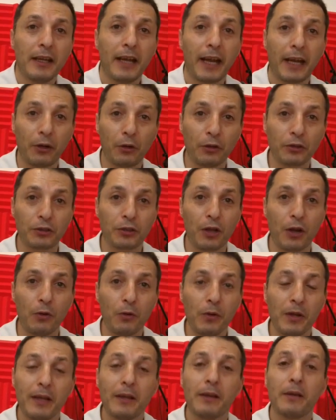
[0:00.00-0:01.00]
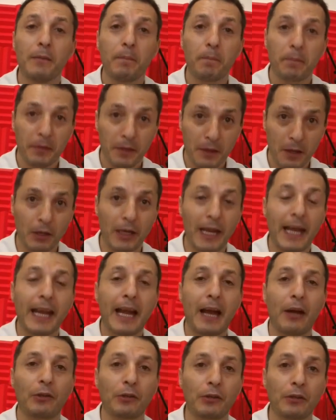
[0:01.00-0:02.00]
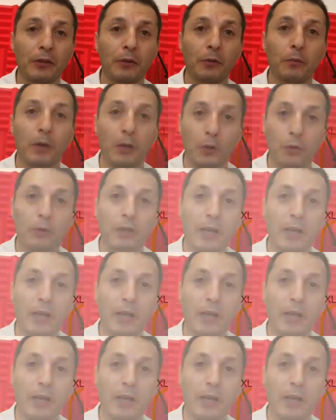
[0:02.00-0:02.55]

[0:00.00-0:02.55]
and also the layout will look